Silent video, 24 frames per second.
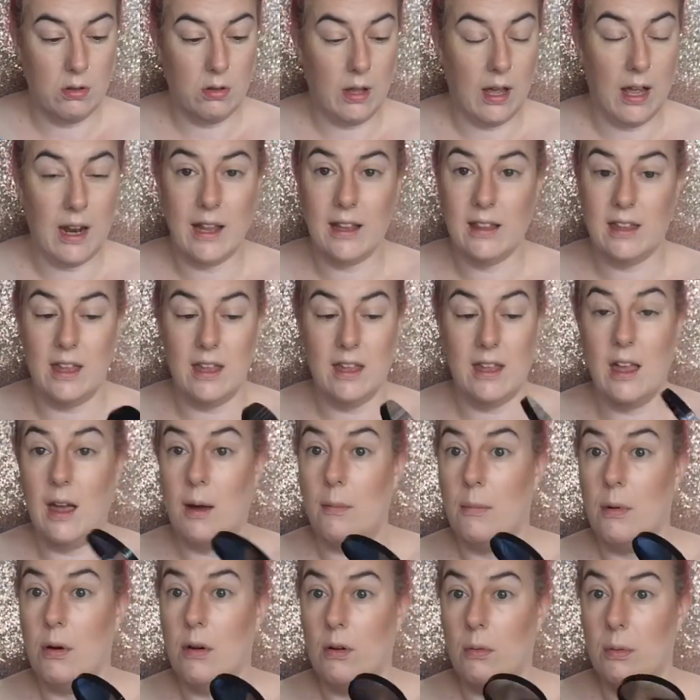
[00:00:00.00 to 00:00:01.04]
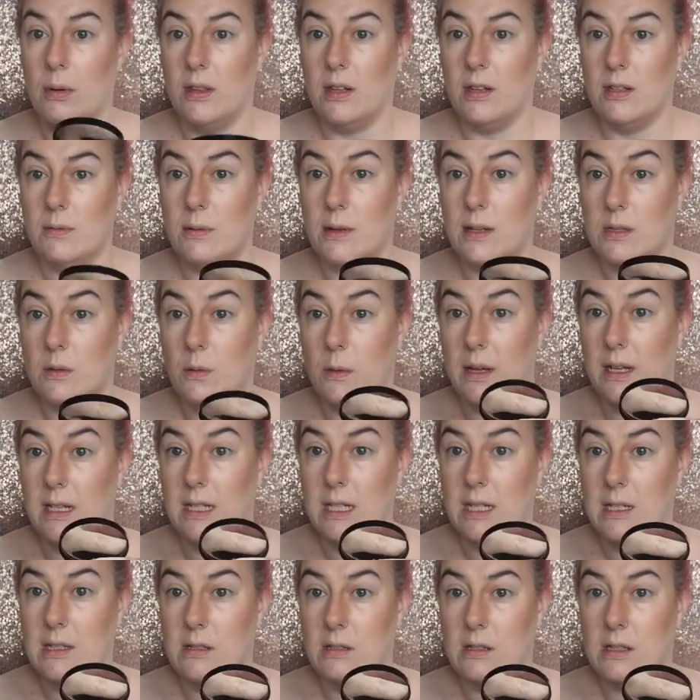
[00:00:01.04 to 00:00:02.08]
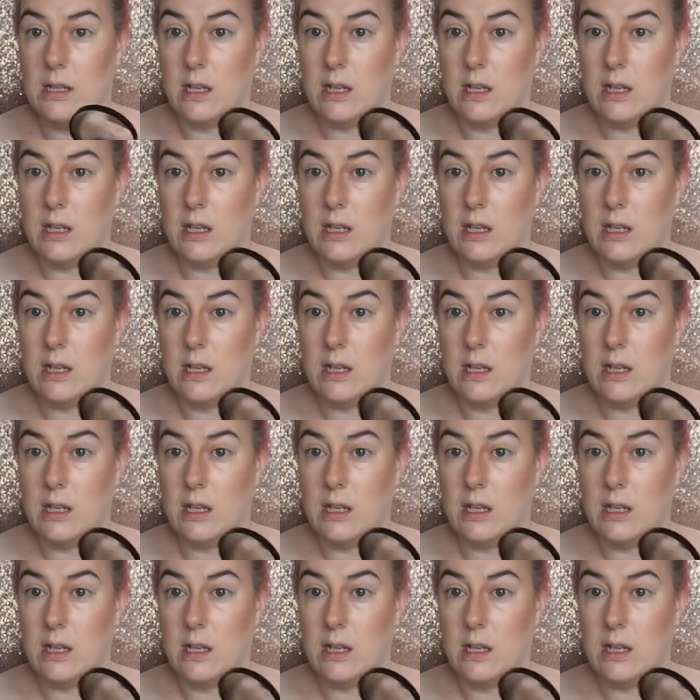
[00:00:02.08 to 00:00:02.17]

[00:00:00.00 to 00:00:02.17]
I like that you can get a mirror with it as well. It's quite a decent